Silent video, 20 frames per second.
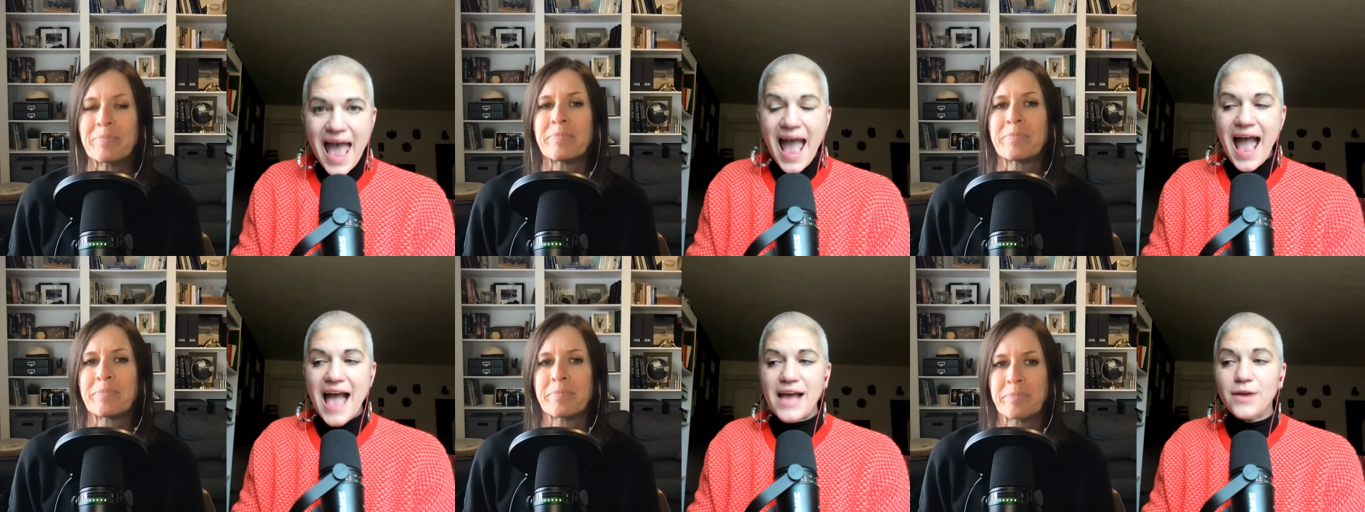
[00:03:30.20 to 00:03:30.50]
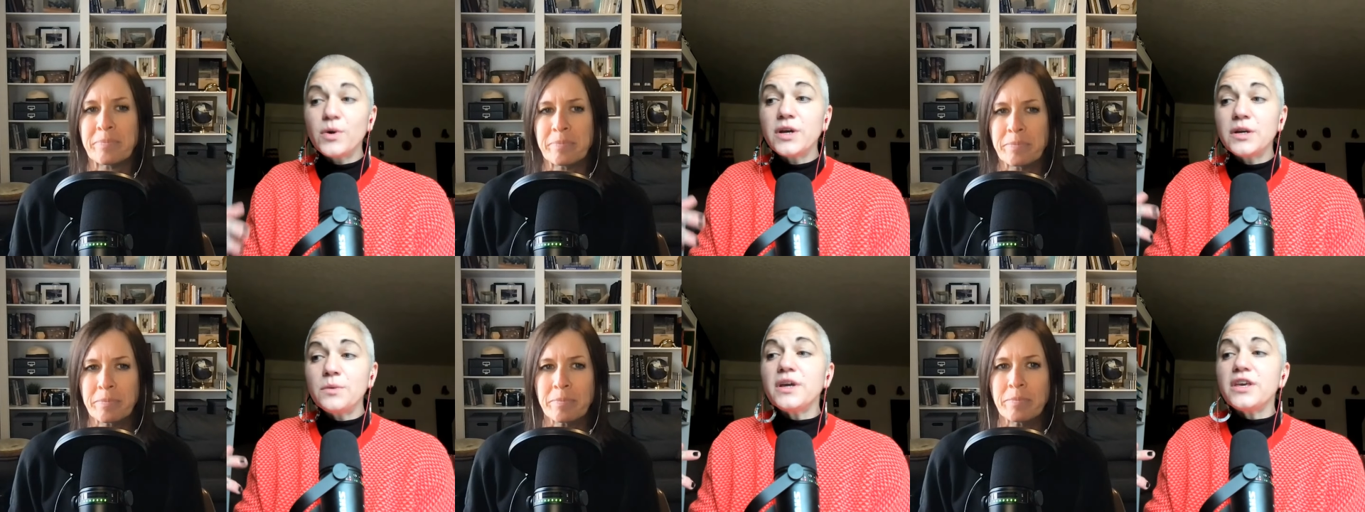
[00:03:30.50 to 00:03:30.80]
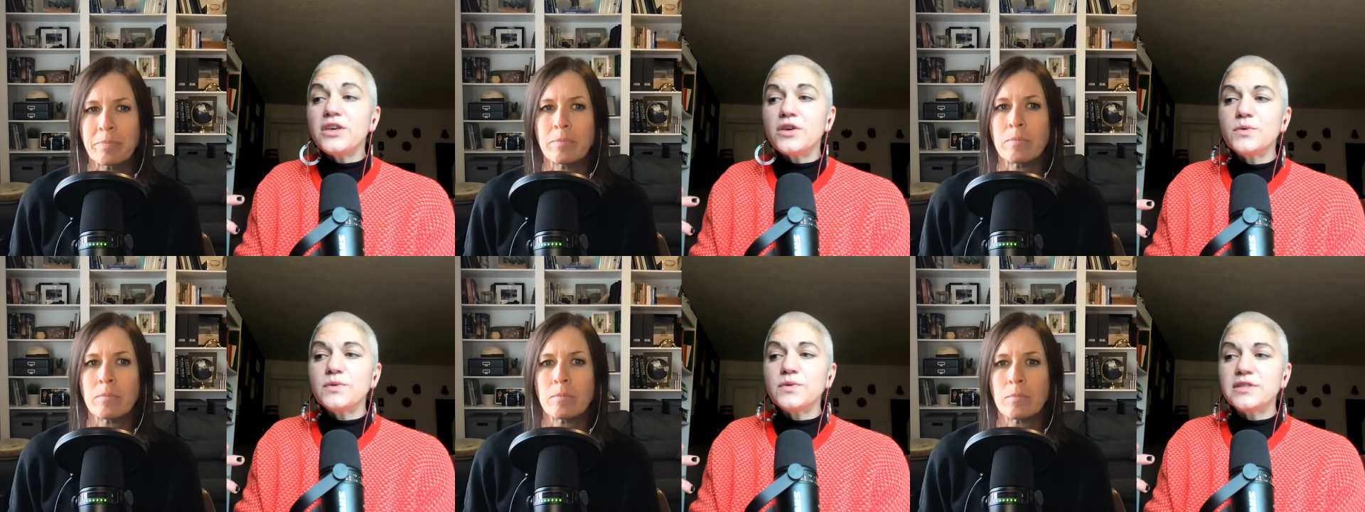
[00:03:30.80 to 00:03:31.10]
Speaker 1: And when we
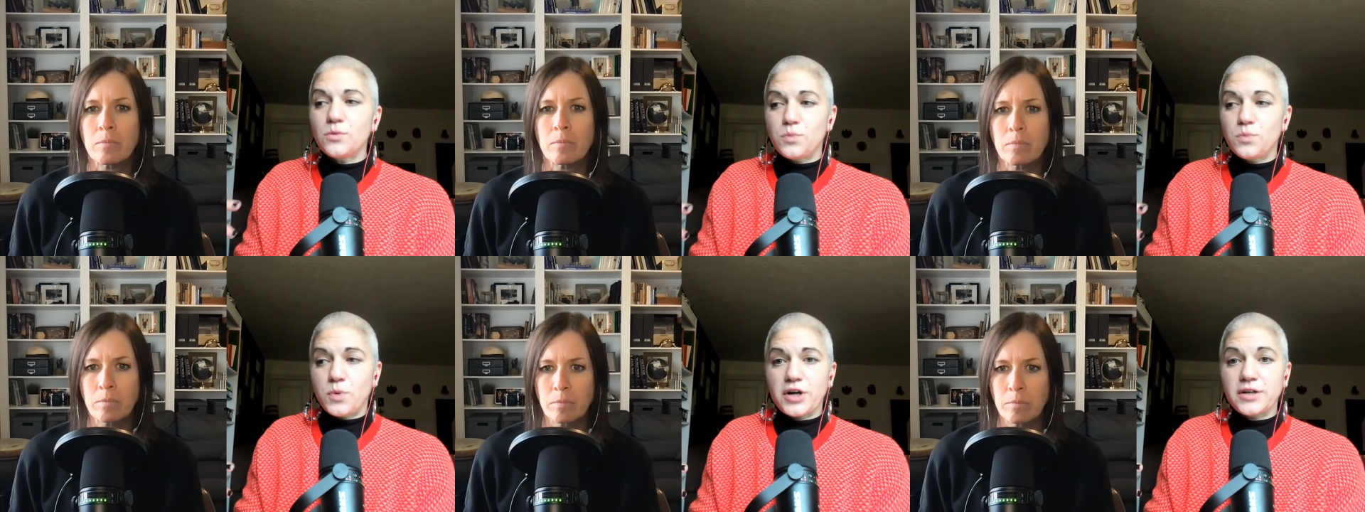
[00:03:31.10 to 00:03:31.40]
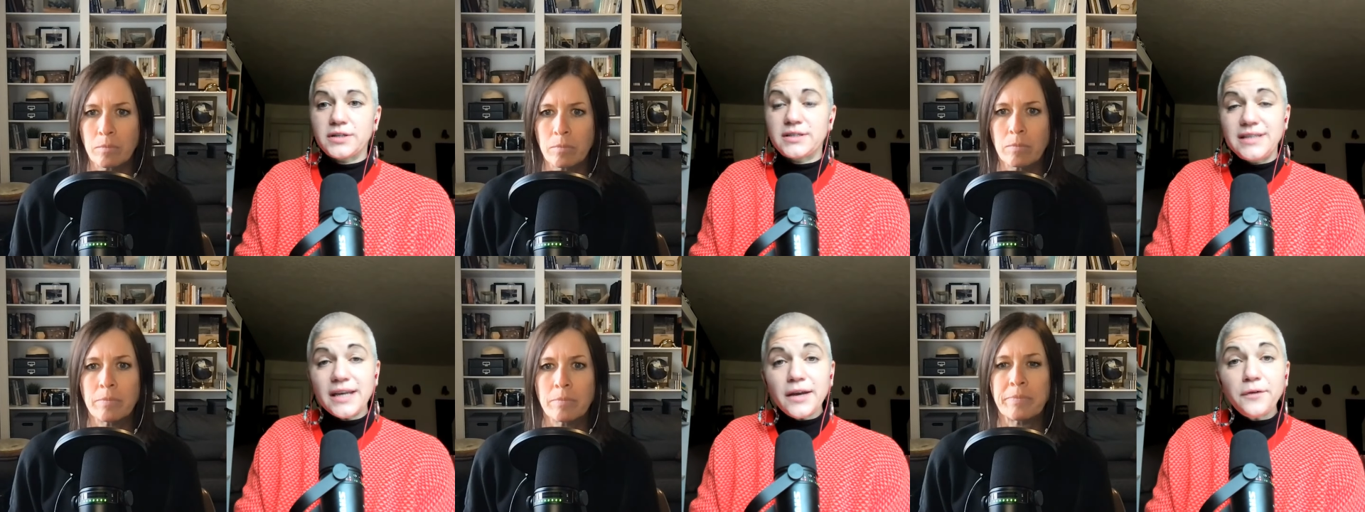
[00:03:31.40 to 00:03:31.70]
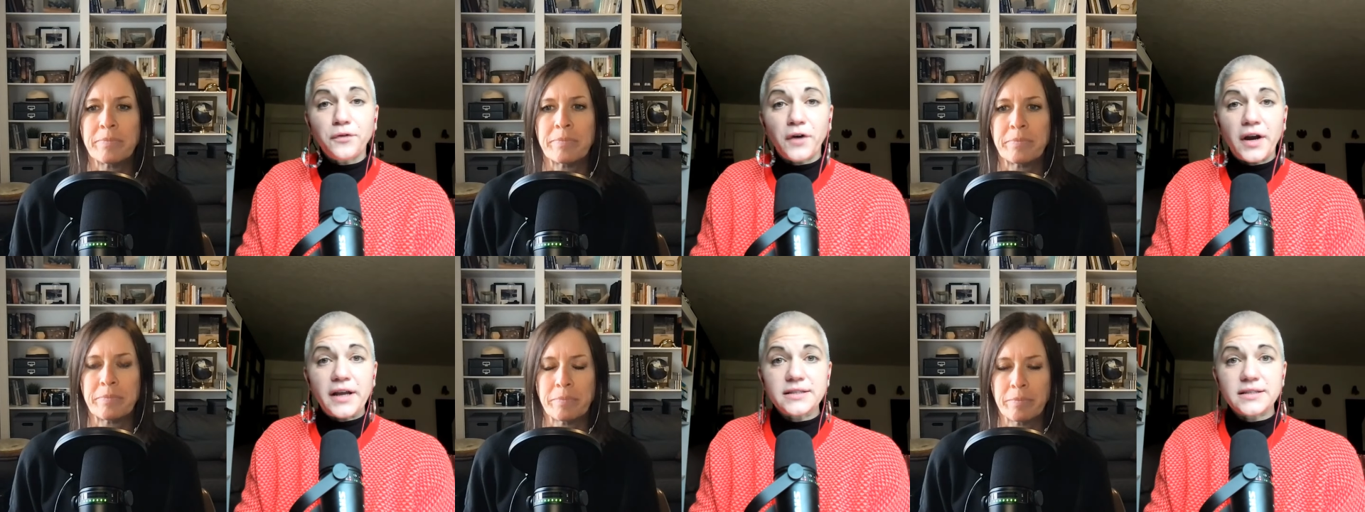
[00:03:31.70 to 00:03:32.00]
use the word
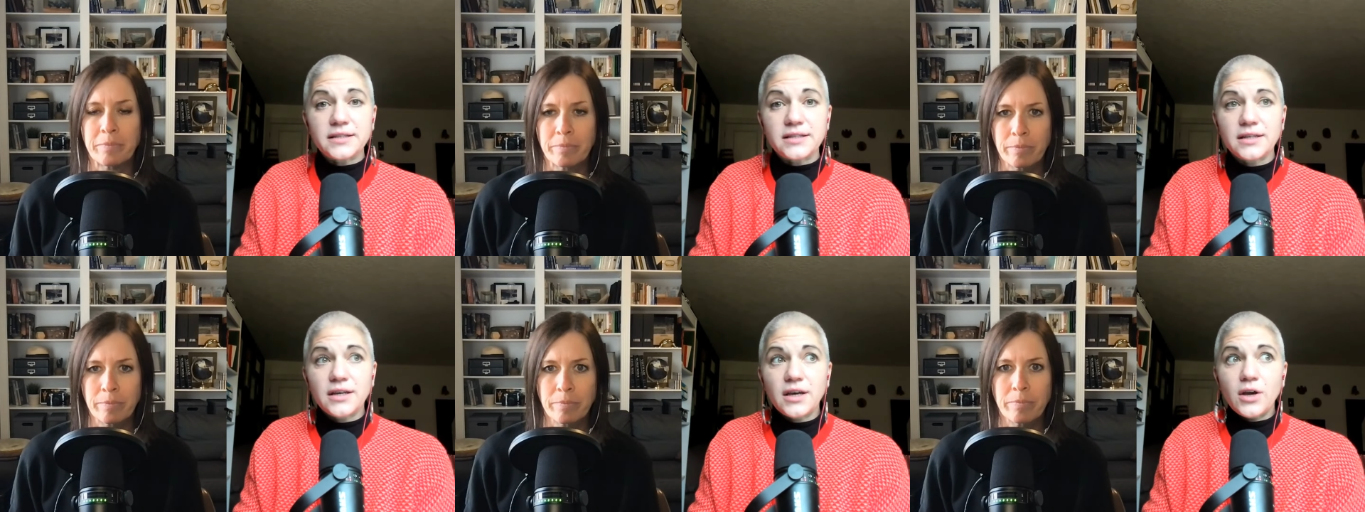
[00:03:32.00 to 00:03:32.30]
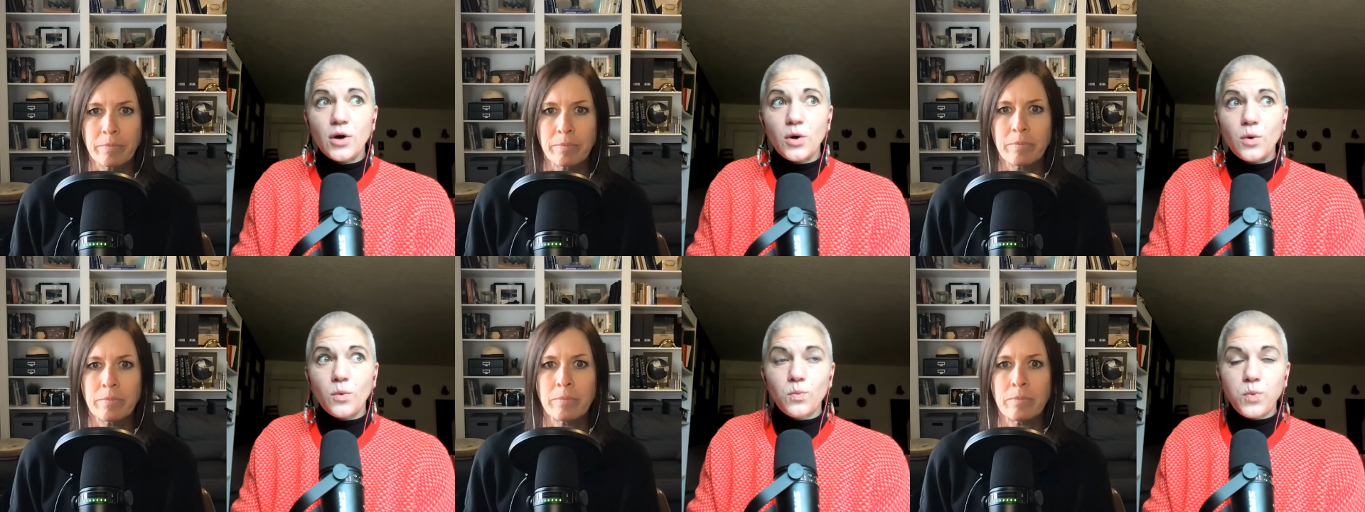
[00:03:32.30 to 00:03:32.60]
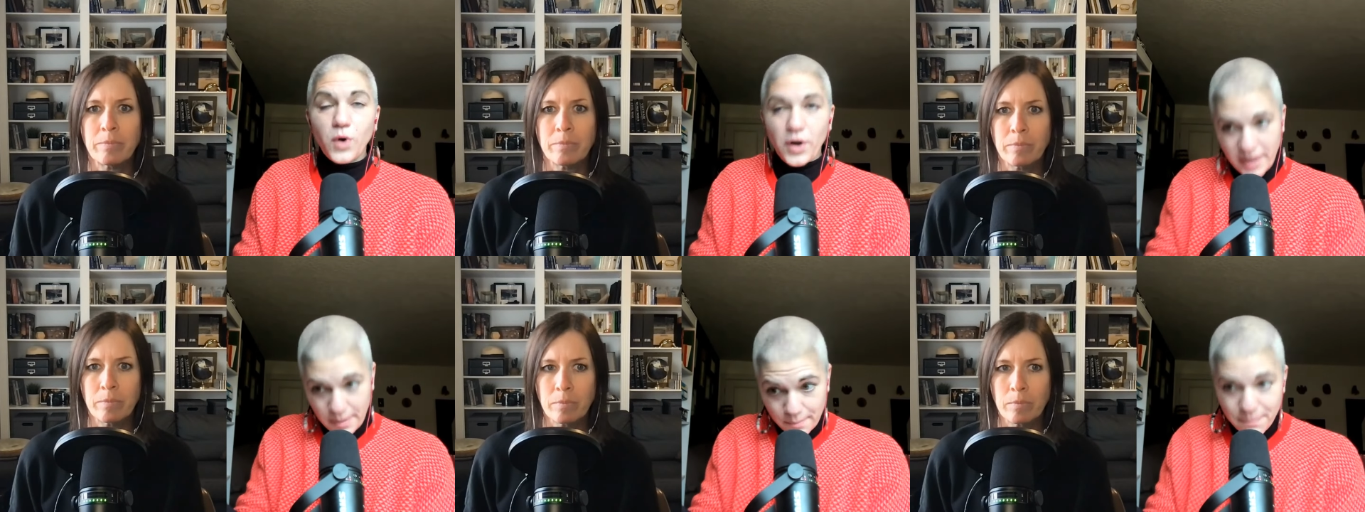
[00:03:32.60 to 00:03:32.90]
different,
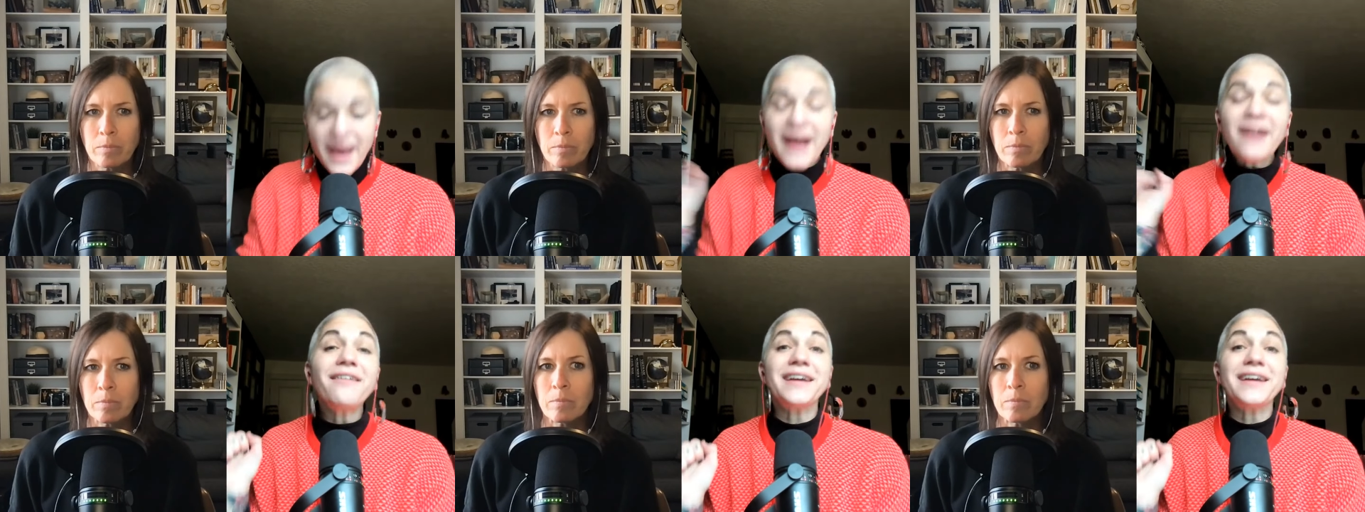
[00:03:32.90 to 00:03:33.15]
we're comparing